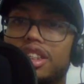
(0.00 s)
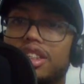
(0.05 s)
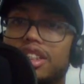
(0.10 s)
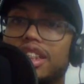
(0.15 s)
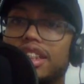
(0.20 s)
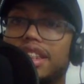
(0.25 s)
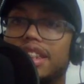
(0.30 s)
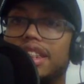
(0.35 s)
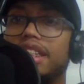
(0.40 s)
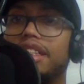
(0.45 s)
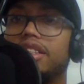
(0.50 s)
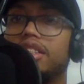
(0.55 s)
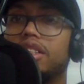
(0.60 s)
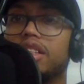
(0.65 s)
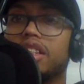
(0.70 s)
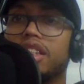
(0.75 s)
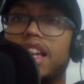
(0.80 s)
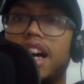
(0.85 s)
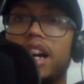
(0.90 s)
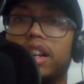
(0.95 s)
listening
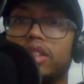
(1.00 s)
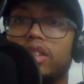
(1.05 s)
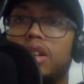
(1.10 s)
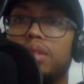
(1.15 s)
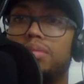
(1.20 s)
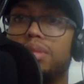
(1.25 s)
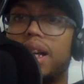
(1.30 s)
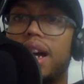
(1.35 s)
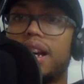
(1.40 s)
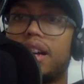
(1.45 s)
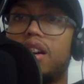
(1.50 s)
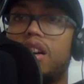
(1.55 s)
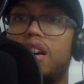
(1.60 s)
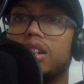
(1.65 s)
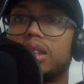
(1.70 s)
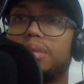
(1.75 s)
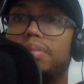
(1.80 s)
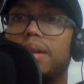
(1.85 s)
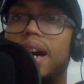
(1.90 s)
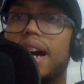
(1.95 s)
to the Locked On
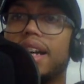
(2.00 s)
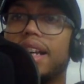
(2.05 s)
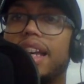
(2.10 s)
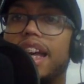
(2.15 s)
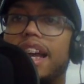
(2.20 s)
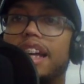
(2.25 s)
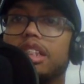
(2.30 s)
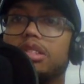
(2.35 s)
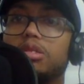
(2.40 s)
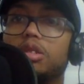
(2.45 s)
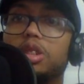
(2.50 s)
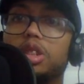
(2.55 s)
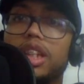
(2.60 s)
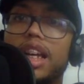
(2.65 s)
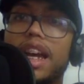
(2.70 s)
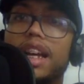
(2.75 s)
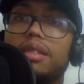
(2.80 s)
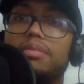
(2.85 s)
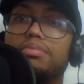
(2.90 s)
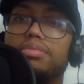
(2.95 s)
Blackhawks podcast where
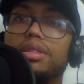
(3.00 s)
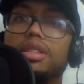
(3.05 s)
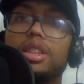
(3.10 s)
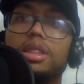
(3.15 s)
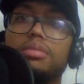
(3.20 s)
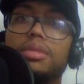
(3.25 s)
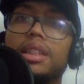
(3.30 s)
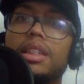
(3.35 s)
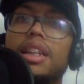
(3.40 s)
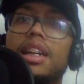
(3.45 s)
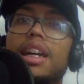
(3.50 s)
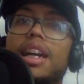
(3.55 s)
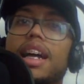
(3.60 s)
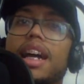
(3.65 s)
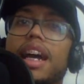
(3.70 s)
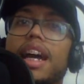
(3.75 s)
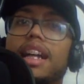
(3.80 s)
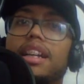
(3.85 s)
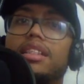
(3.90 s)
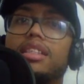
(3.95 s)
Jack Bushman
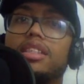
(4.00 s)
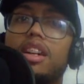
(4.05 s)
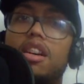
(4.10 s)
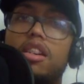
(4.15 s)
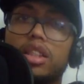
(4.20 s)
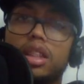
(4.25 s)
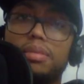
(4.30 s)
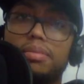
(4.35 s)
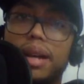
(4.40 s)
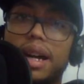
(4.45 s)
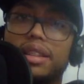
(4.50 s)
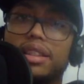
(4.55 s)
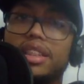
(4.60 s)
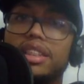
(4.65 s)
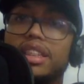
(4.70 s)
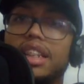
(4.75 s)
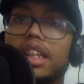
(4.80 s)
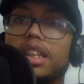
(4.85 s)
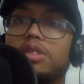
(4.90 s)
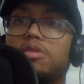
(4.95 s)
had talked about
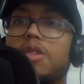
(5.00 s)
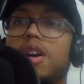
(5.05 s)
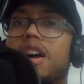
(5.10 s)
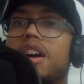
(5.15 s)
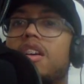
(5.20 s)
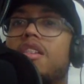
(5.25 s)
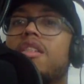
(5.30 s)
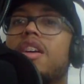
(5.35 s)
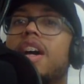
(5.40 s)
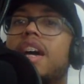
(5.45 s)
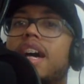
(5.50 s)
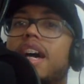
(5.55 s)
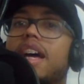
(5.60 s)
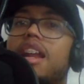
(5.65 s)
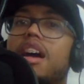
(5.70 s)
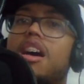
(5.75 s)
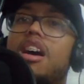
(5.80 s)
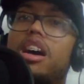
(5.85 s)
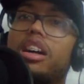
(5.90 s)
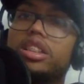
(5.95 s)
this as well.
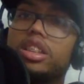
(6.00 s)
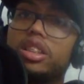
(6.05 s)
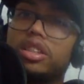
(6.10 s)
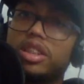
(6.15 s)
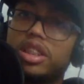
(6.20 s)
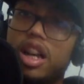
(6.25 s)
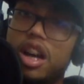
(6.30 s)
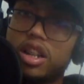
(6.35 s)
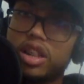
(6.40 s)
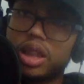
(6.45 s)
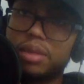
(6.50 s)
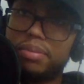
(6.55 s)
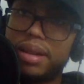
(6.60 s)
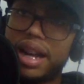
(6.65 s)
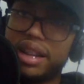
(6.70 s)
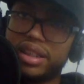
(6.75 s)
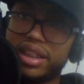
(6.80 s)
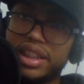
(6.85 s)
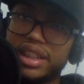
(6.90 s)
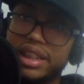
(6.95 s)
And I also talked
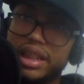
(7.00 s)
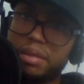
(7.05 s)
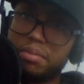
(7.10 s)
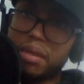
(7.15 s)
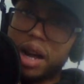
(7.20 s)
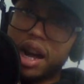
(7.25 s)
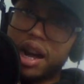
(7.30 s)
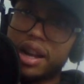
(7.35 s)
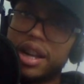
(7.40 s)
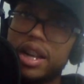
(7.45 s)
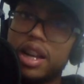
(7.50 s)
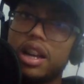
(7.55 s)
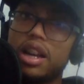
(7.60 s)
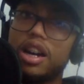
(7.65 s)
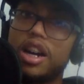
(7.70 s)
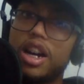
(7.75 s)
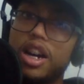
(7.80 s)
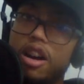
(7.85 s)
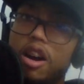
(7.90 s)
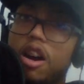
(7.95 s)
about this in my
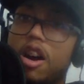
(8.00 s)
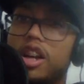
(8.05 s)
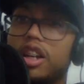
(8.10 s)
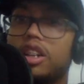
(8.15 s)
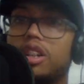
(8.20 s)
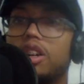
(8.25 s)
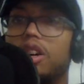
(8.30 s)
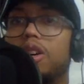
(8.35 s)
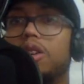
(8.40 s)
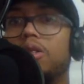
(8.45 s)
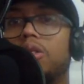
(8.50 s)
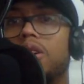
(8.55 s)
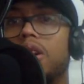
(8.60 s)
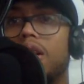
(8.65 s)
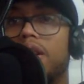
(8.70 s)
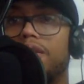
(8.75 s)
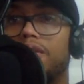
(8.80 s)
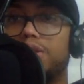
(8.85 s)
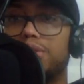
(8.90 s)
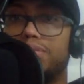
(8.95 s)
article
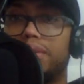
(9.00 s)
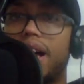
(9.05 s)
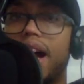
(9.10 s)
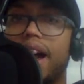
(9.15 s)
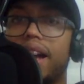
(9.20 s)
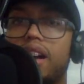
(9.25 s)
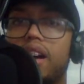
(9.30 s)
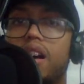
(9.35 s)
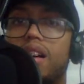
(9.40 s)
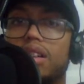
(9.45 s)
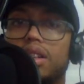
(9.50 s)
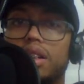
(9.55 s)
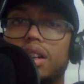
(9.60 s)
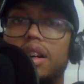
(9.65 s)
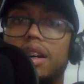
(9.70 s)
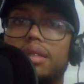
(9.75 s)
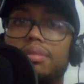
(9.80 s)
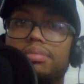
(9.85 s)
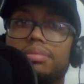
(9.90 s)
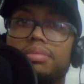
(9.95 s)
for Blackhawk
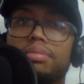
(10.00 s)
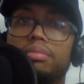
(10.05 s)
Up.